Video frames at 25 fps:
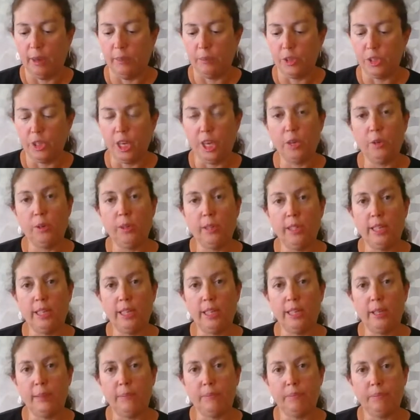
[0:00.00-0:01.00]

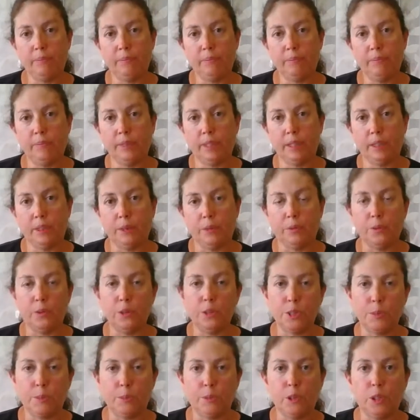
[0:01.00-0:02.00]
Generally, the
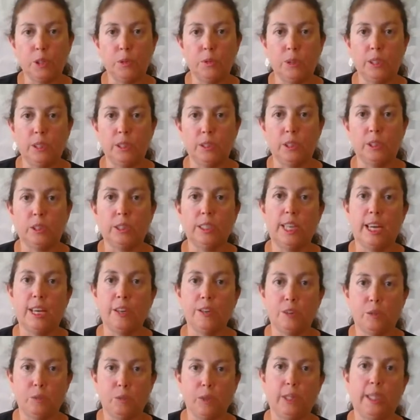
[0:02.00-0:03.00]
first brew you'll tend
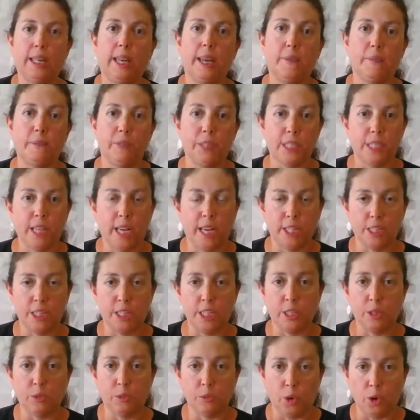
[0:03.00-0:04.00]
to really emphasize
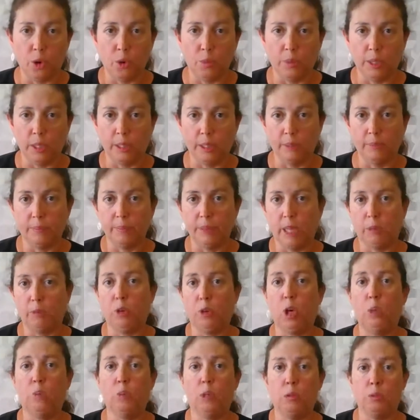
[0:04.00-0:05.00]
the aroma. The
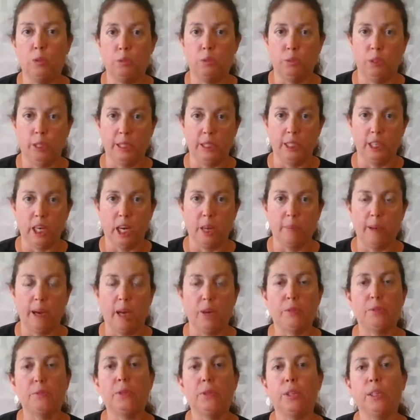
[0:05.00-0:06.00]
aroma will really come
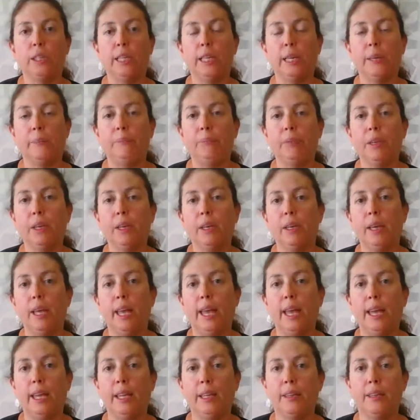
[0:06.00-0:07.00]
out fully,
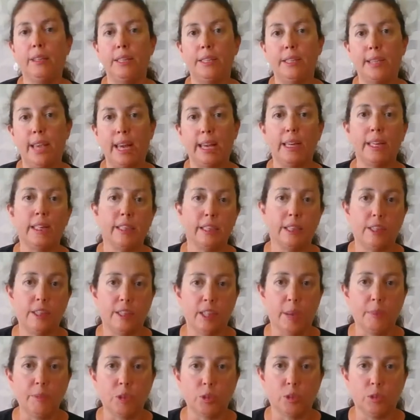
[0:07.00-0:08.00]
and the second and
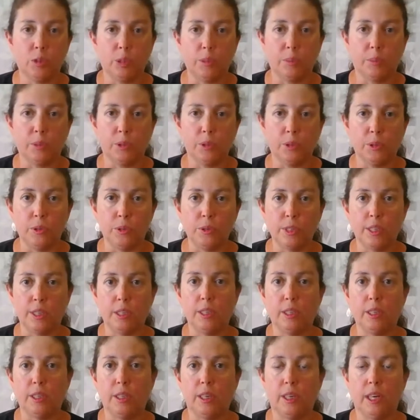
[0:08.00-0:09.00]
subsequent brews
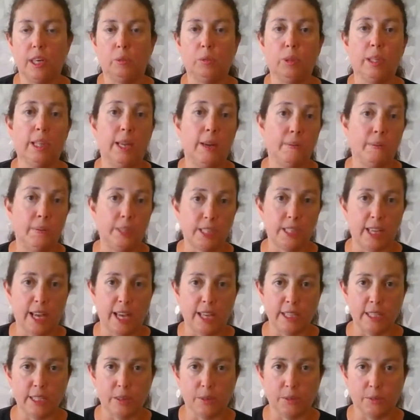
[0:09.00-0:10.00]
will
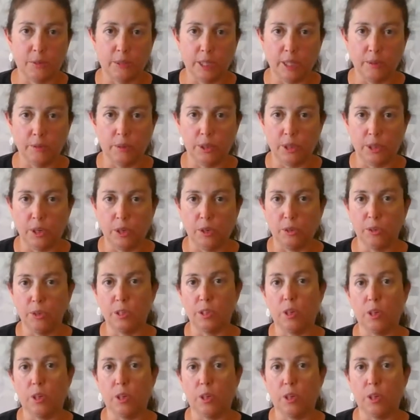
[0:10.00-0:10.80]
emphasize the flavor notes.